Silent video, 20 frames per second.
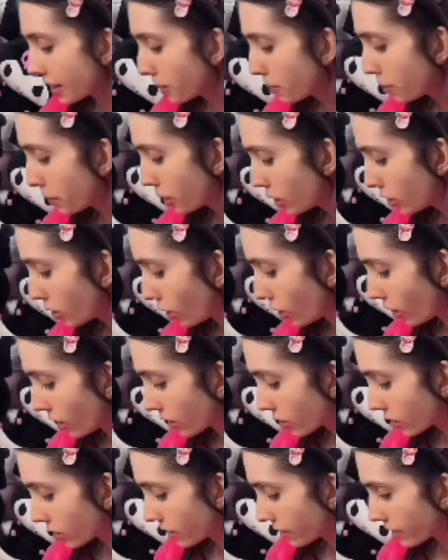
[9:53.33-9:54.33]
I am
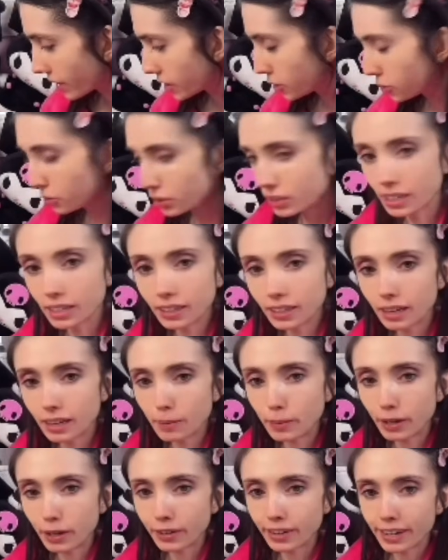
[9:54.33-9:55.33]
not gonna let you say
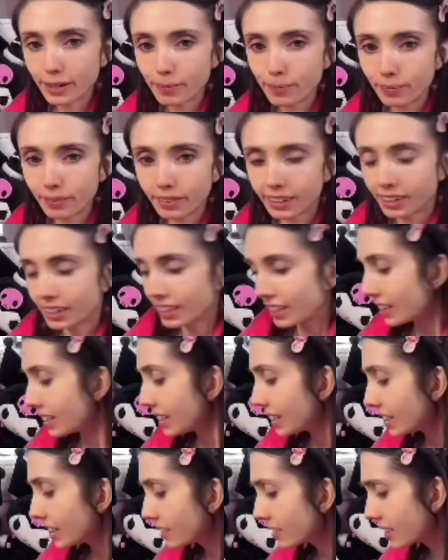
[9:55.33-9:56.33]
that about him.
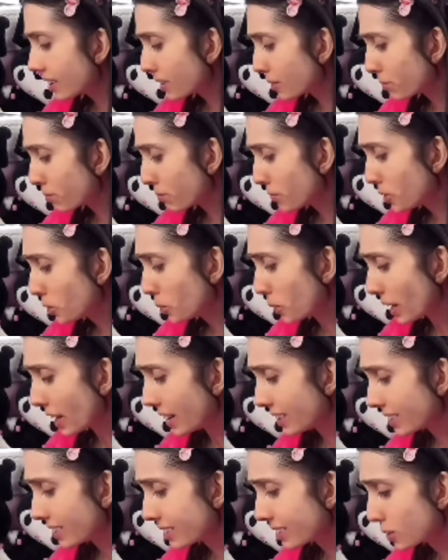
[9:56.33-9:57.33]
It's like, you
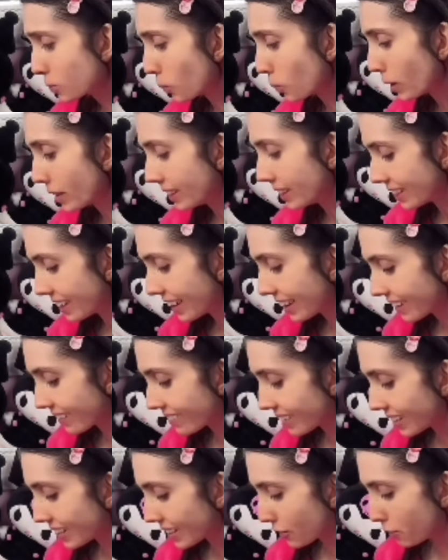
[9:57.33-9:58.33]
guys, it's one
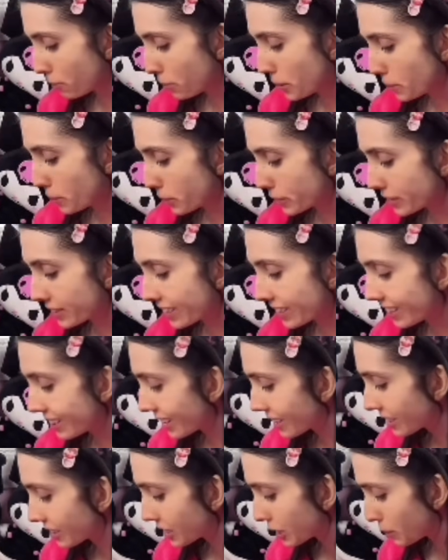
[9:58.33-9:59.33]
thing, like, if people say
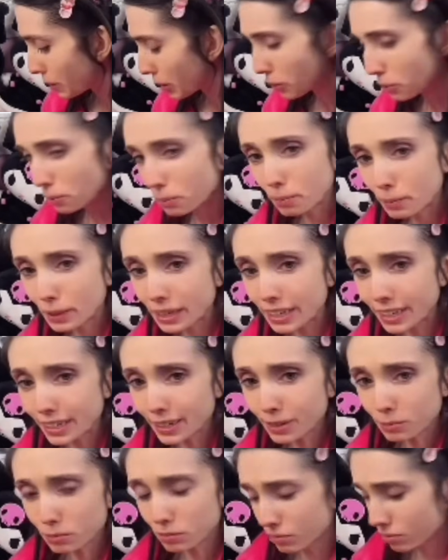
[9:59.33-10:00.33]
things about
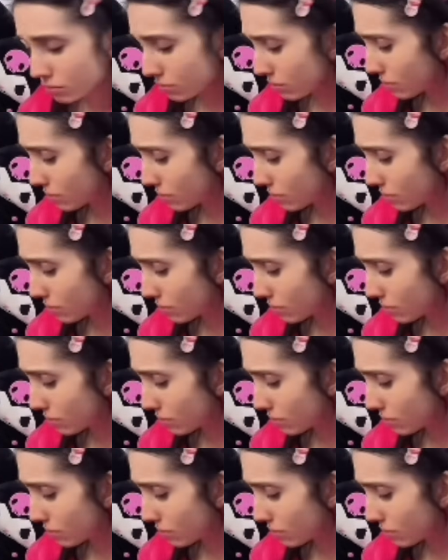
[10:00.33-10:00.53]
me,